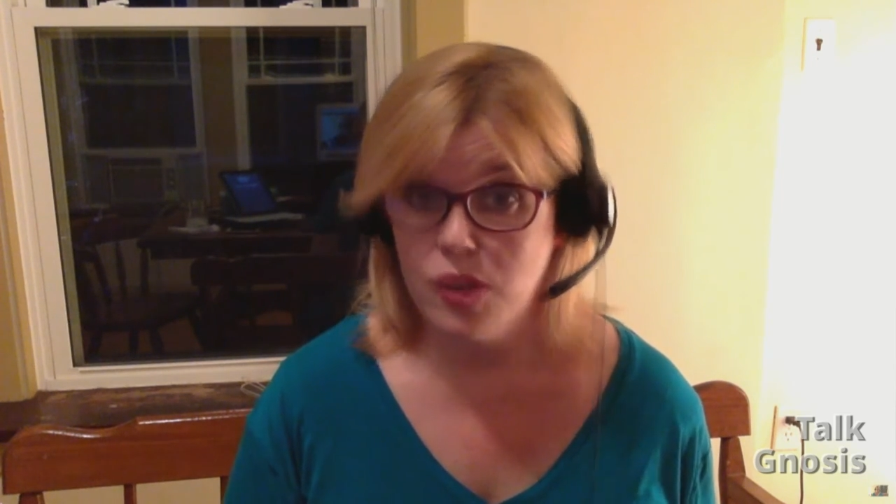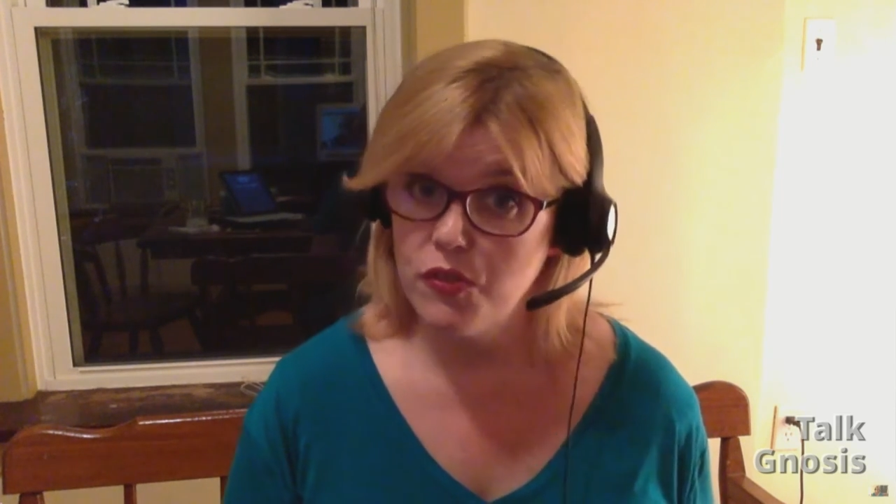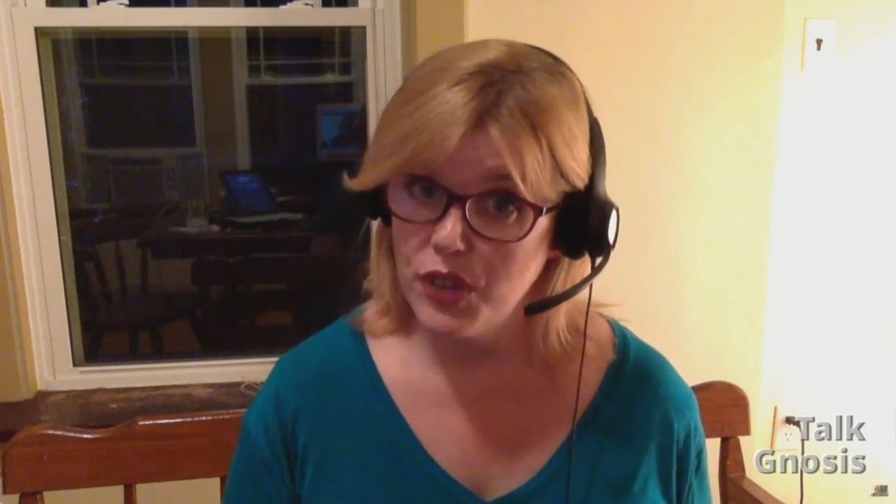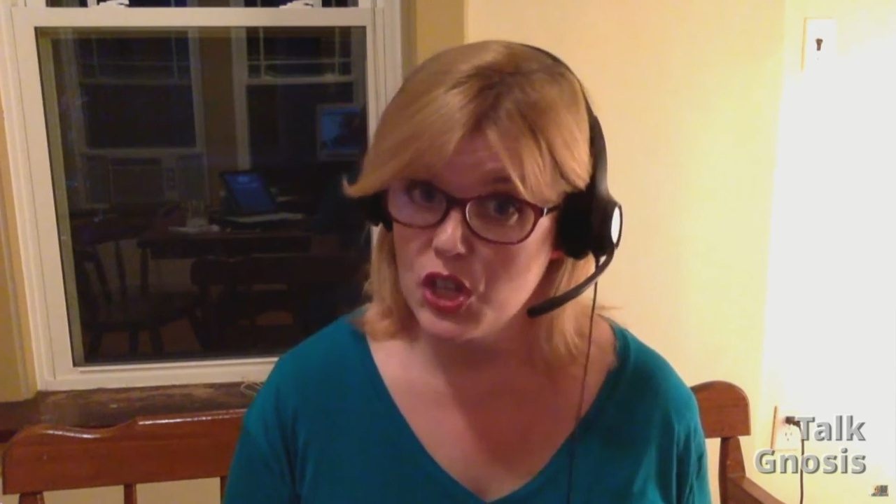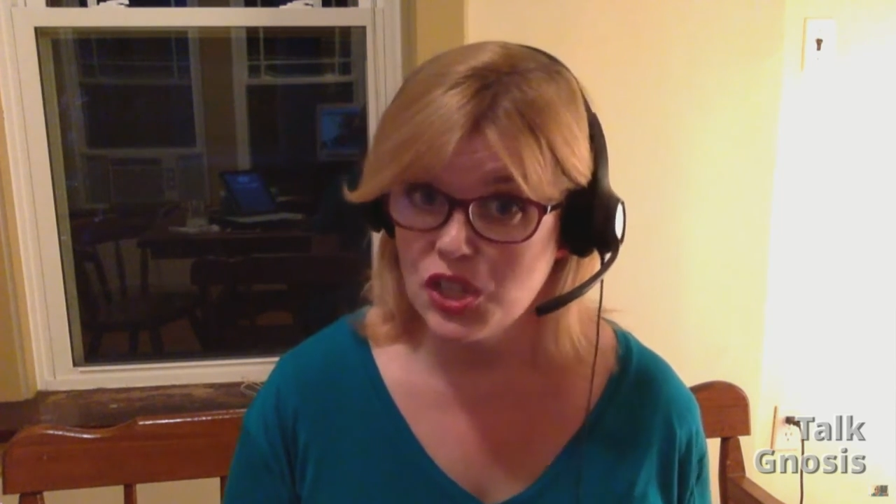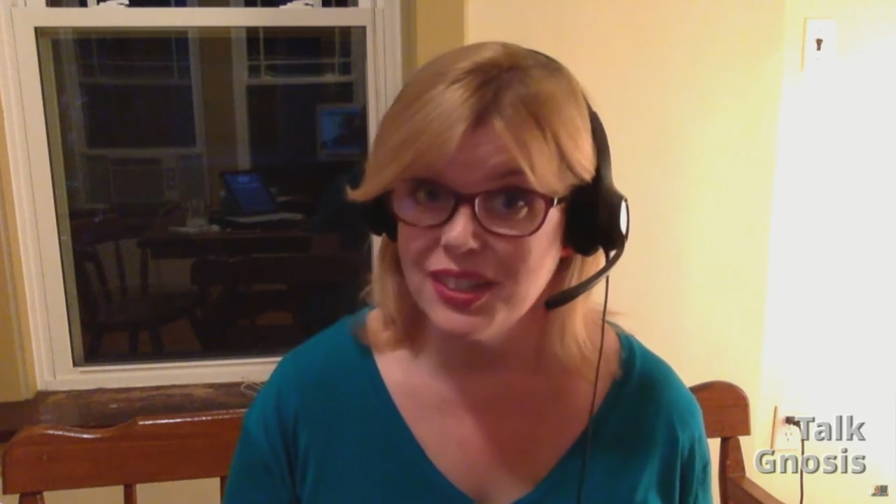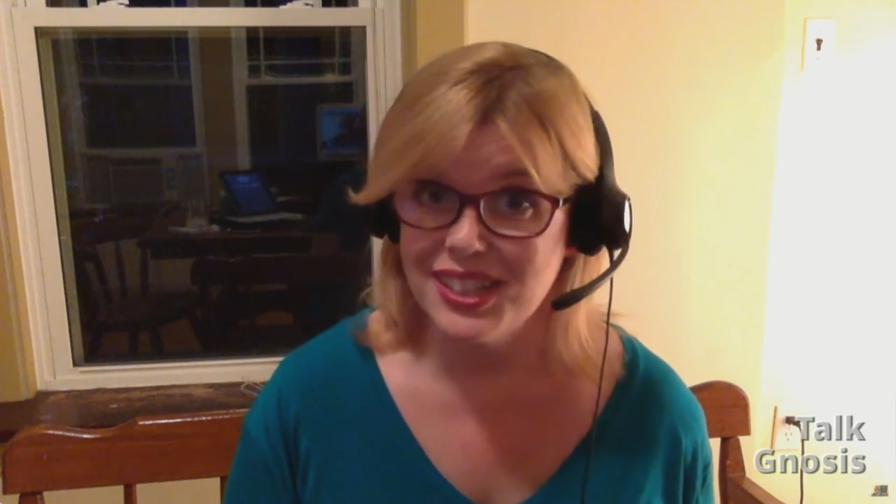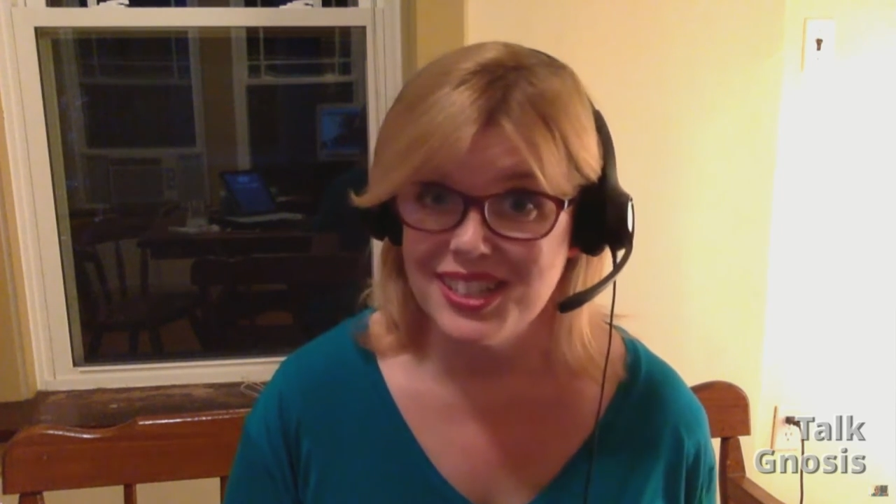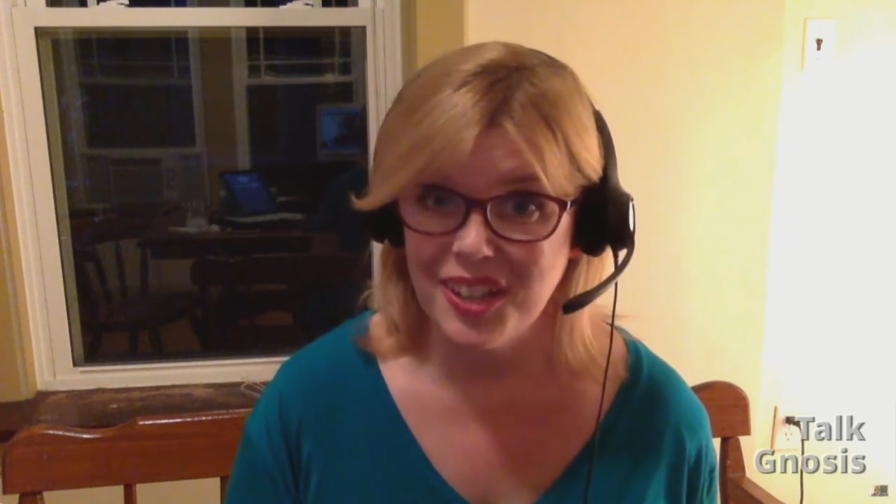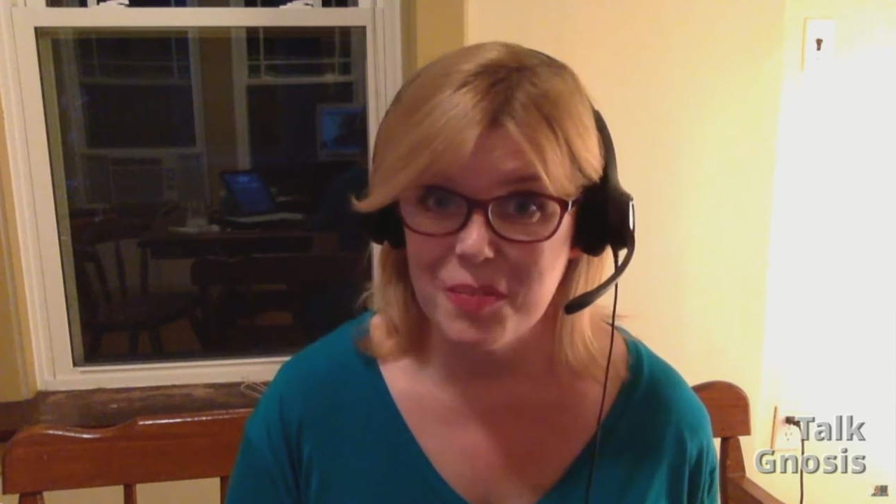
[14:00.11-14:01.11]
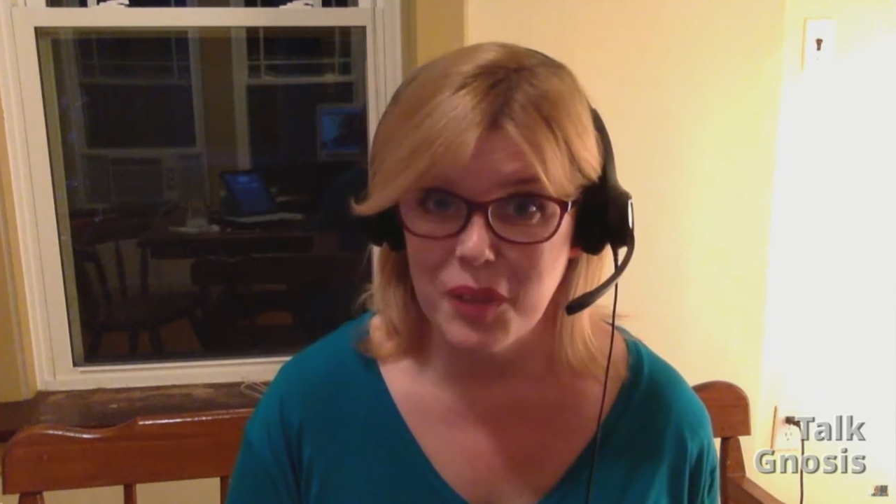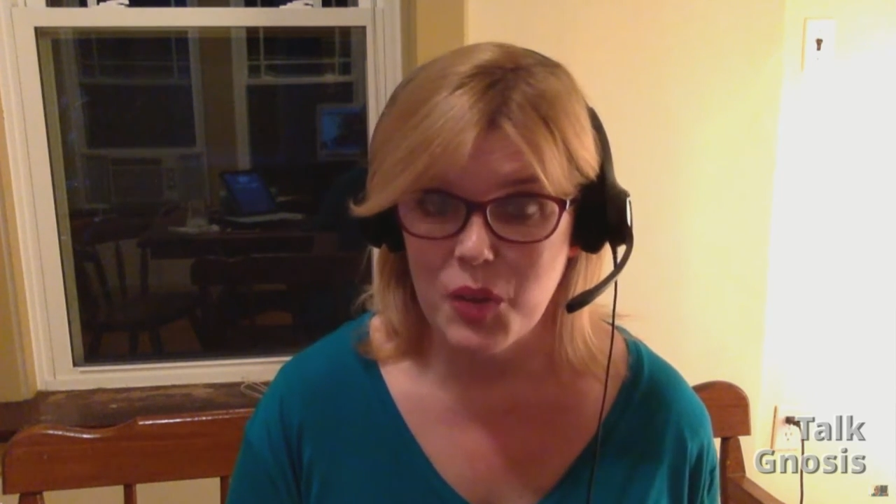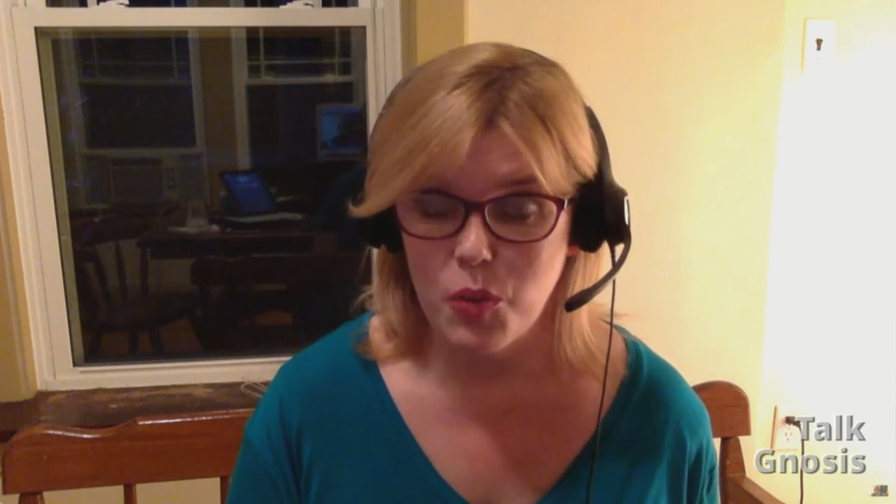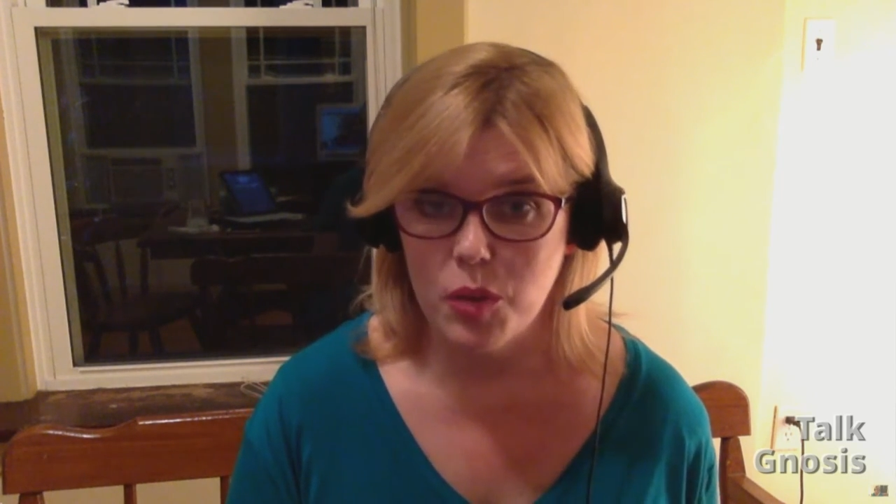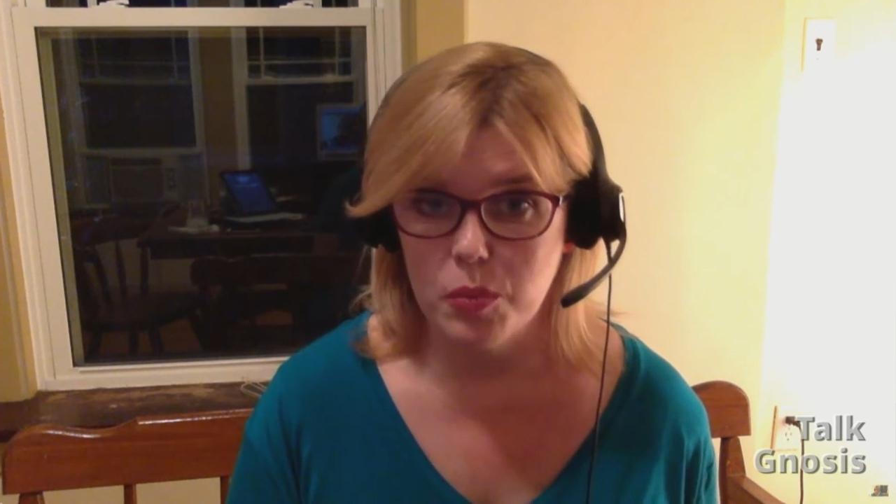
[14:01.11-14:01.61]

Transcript: efficiently done by one